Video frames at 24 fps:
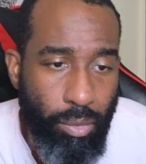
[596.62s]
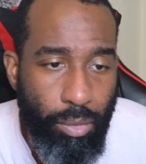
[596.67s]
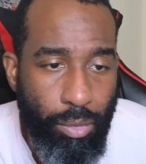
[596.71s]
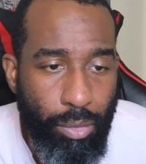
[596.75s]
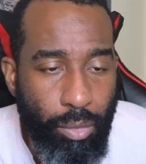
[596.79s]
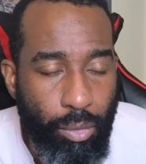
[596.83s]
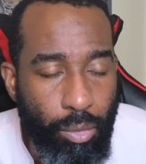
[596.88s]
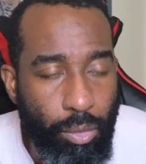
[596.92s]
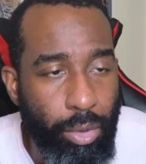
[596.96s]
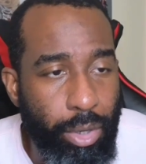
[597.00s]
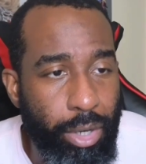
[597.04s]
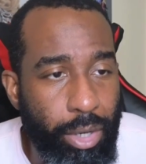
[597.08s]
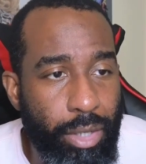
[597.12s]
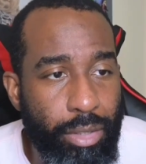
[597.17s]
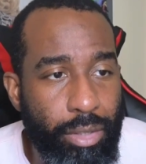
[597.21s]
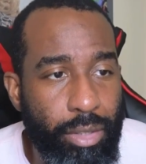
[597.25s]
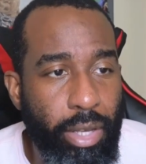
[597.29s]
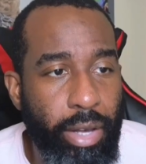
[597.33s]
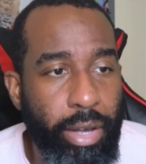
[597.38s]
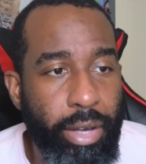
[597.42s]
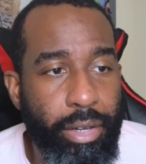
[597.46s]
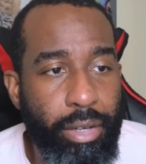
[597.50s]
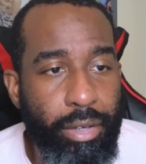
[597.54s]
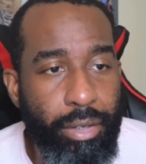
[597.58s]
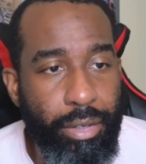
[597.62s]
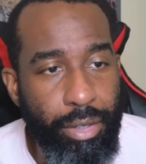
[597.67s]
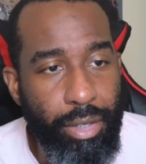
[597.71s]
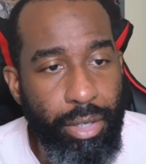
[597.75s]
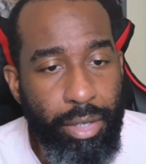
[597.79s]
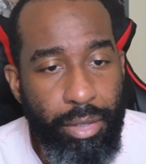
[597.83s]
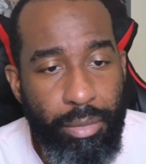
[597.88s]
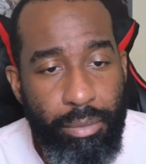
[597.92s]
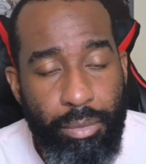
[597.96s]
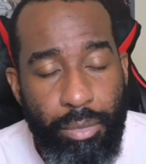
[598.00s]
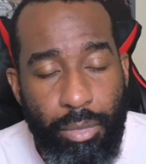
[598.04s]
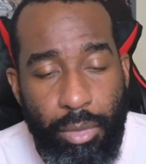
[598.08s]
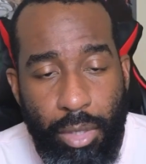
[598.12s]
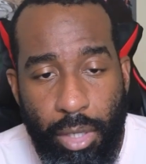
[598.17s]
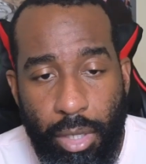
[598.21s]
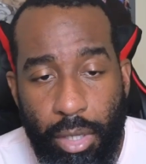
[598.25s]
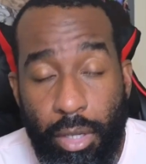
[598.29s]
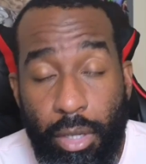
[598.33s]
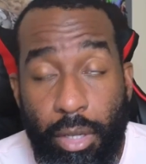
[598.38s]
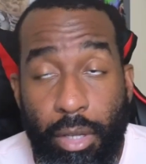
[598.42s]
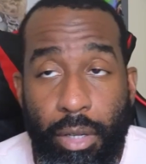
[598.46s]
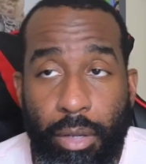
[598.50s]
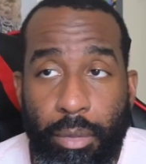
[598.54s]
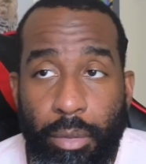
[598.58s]
Where does Ideogram
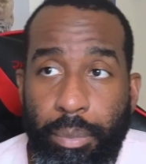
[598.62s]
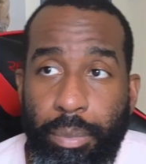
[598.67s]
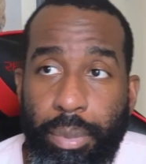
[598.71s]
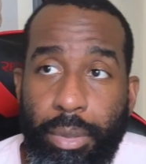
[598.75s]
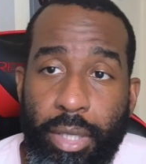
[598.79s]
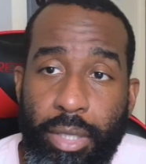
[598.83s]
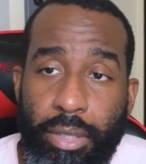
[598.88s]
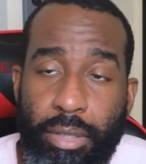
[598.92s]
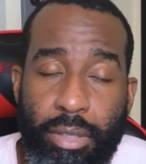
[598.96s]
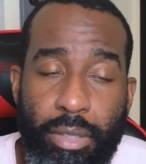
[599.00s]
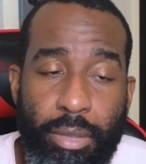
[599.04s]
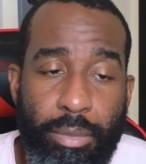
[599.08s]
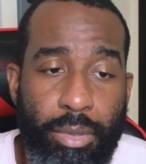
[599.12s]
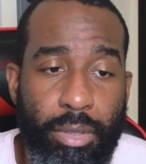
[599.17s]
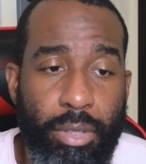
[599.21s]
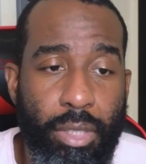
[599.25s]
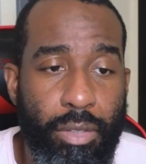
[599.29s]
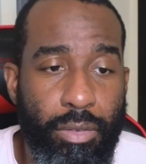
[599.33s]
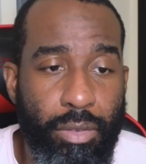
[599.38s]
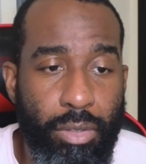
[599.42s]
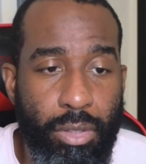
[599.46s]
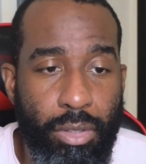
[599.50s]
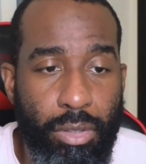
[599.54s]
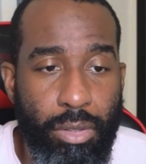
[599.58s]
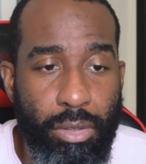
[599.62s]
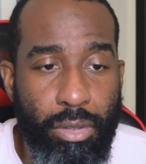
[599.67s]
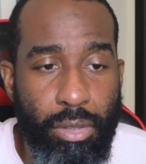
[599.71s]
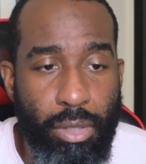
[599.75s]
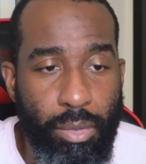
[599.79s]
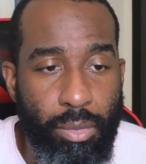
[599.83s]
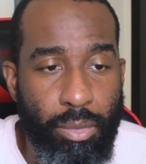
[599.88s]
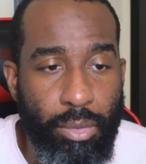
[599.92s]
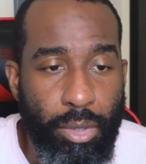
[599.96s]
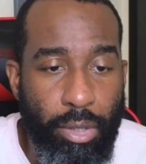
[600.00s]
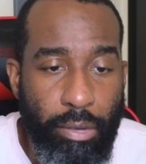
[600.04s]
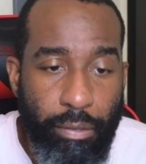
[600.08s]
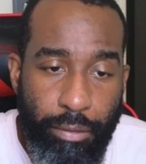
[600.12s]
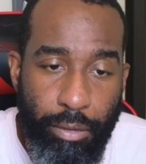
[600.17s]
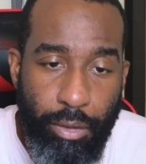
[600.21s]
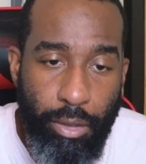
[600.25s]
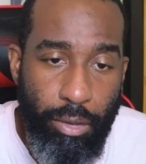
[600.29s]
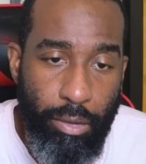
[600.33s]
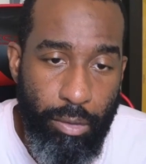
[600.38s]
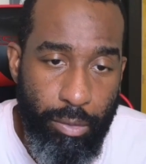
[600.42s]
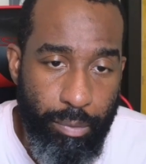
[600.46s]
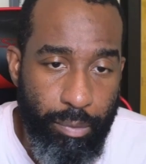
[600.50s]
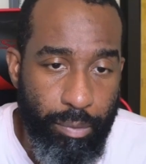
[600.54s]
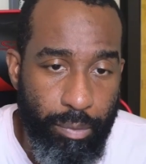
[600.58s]
place themselves into their
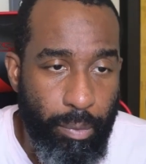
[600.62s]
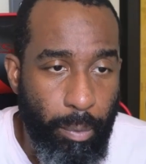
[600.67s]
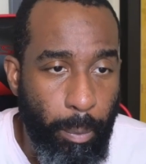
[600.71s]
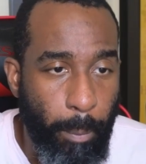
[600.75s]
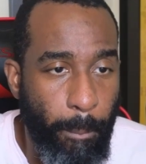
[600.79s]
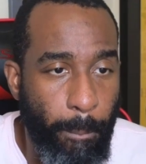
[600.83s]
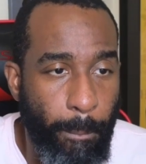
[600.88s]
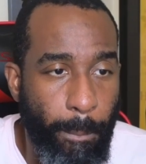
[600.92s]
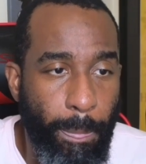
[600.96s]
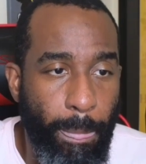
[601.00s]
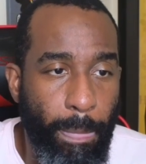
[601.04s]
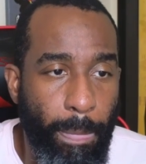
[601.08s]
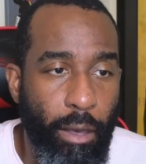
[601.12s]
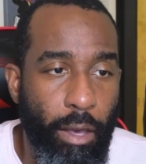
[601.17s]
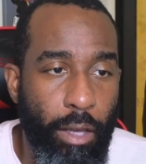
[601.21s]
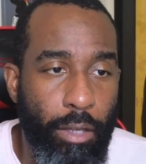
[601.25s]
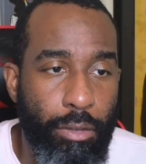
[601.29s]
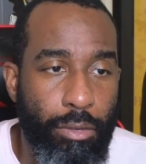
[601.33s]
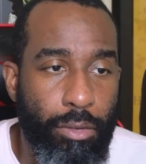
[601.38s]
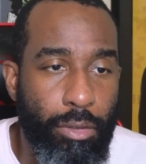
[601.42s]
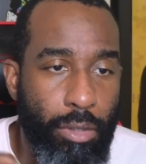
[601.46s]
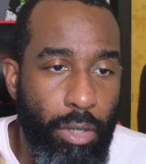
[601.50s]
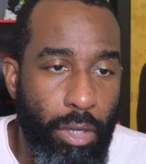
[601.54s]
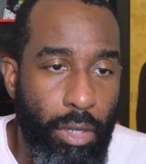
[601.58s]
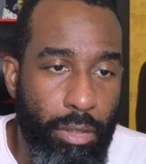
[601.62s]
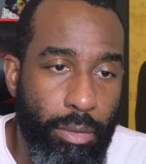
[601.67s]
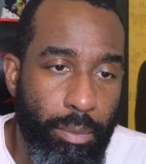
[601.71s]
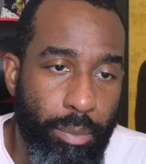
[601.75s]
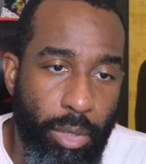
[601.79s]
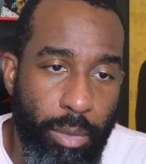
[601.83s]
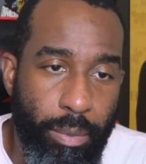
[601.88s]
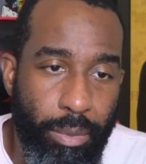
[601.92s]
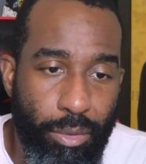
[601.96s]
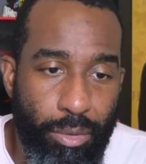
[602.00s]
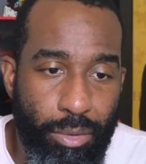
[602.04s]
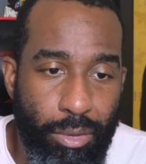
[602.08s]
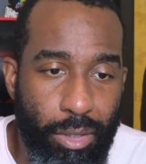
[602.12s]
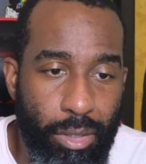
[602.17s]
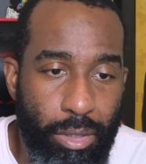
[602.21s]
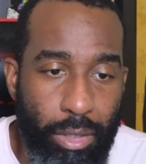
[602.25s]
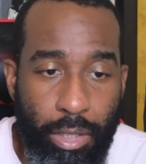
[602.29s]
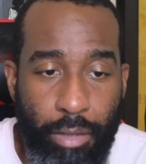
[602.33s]
workflow. And you talk to people who are like